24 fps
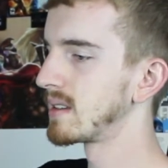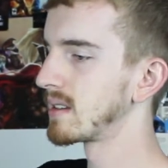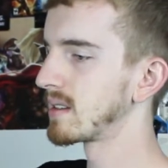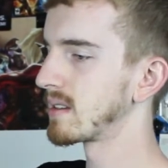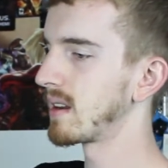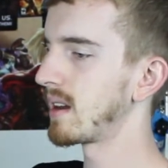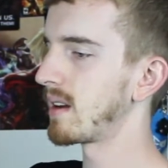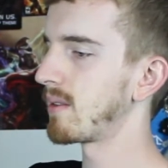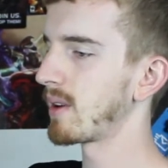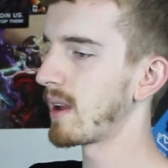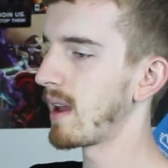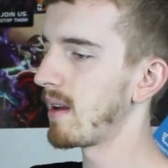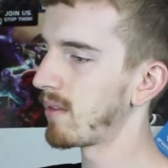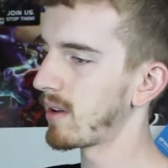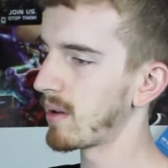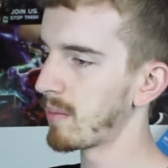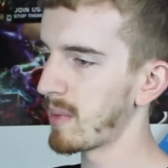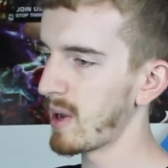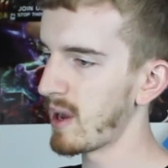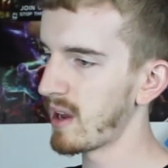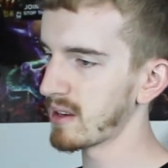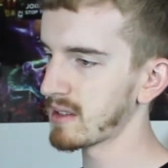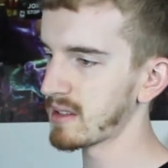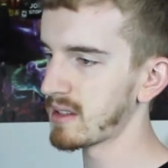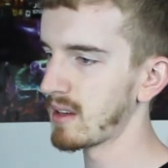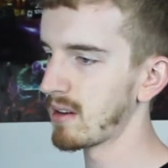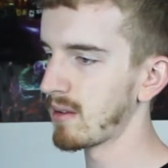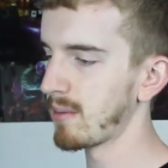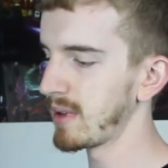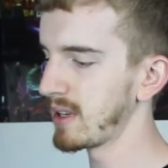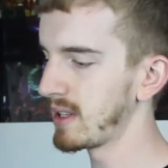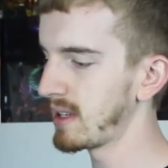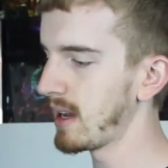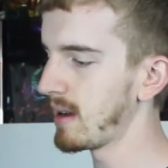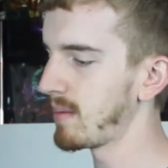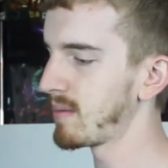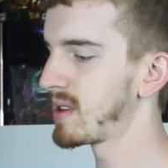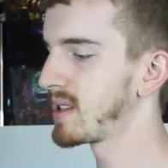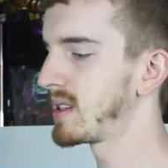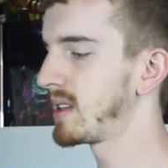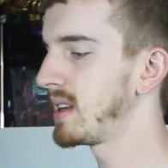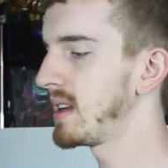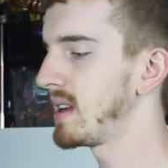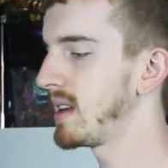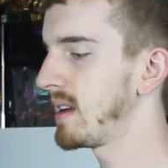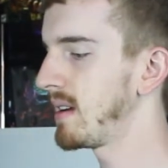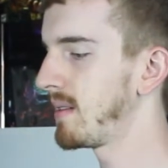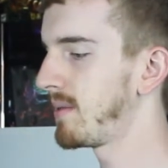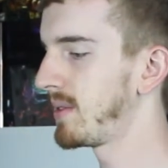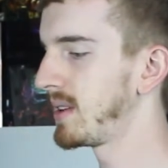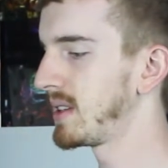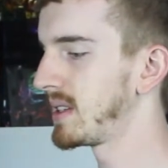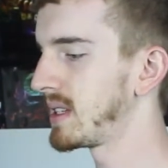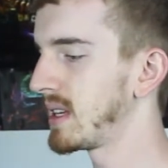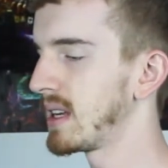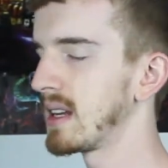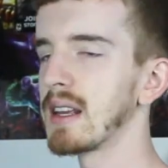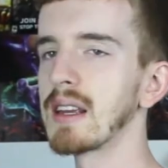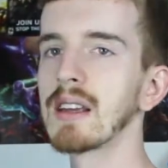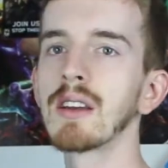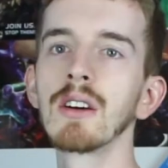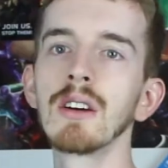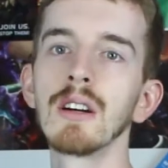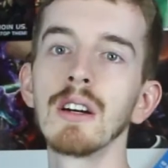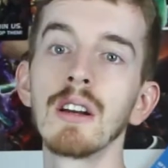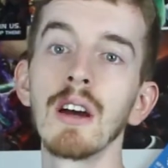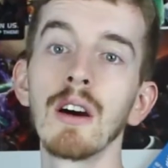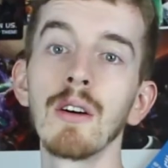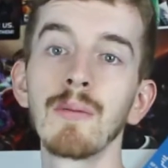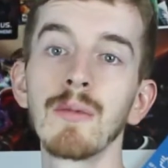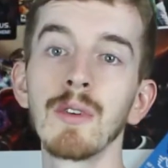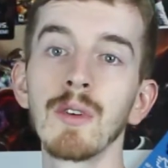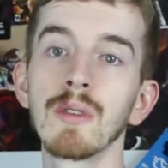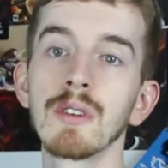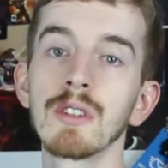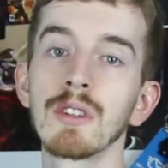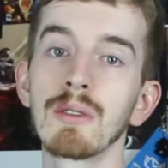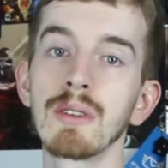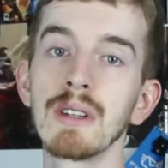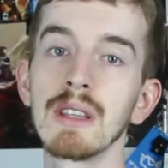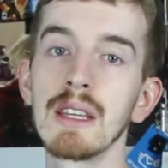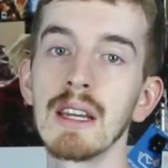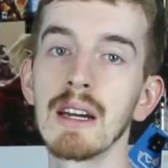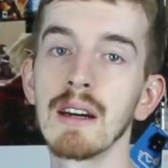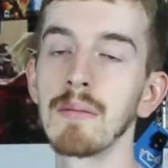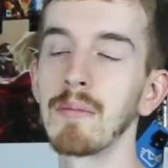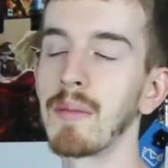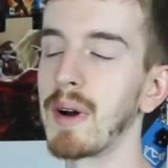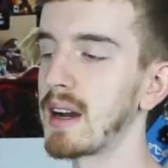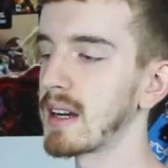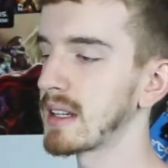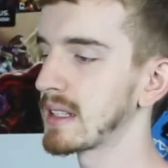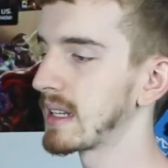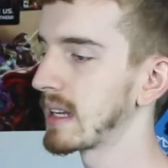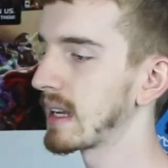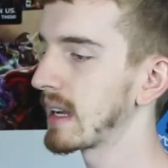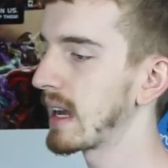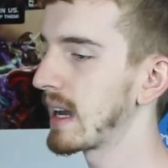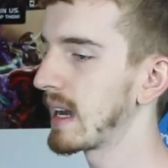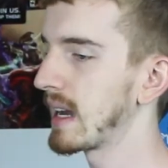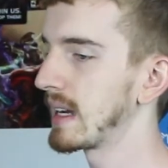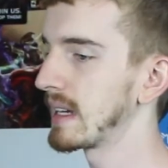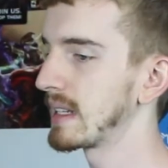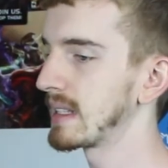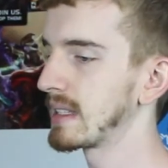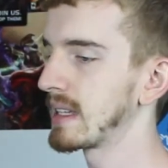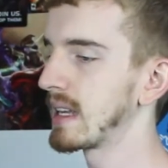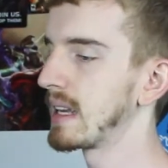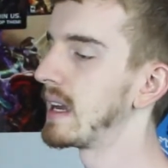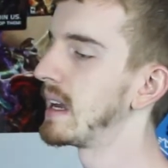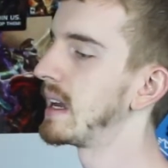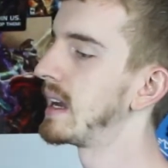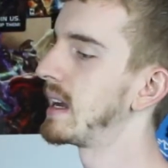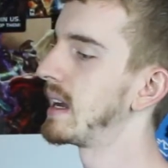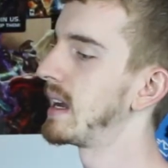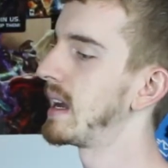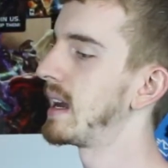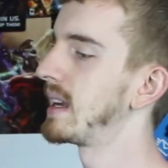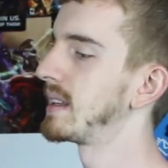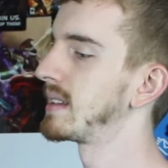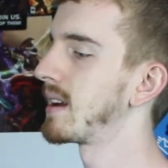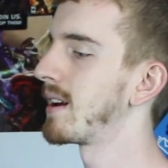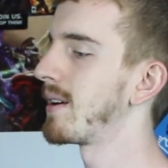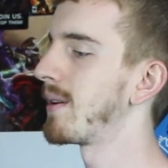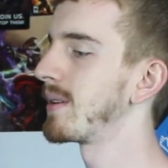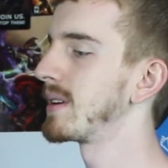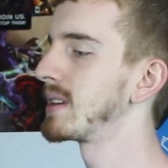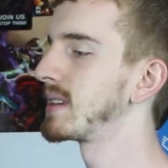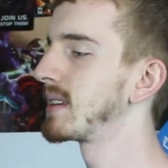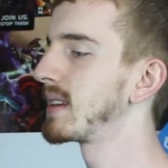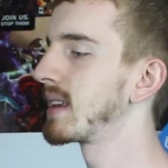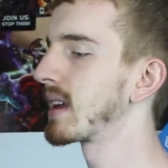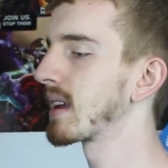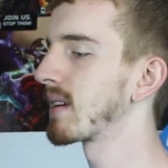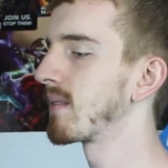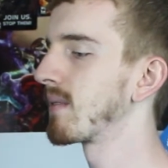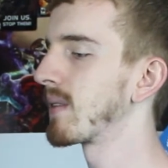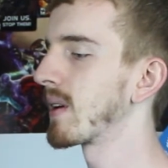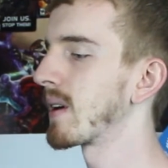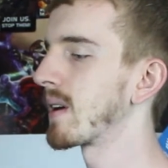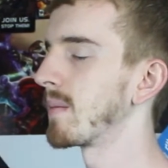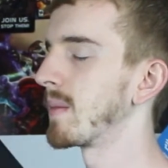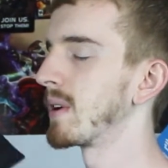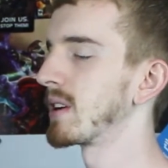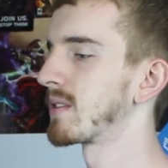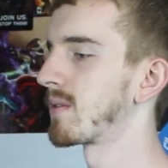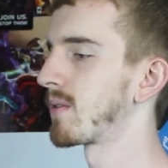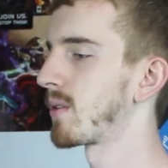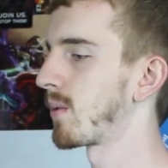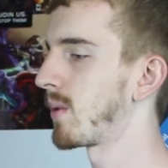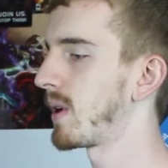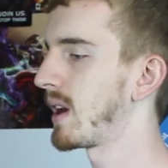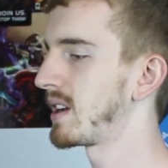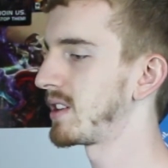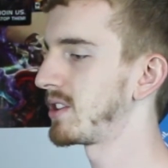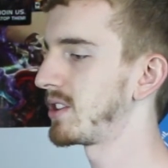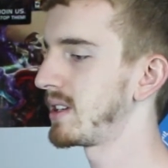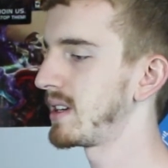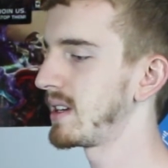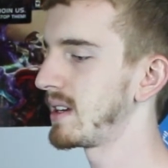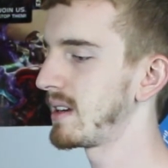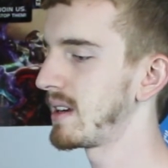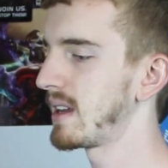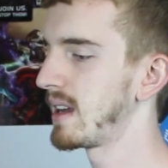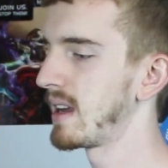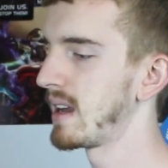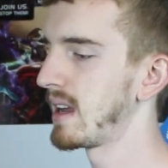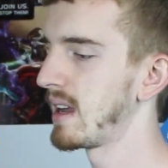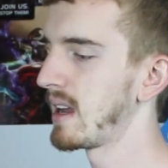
So now we have it unboxed. It'll be time to see if it's any good. Hope you enjoyed the unboxing, guys. As always, thank you very much for watching.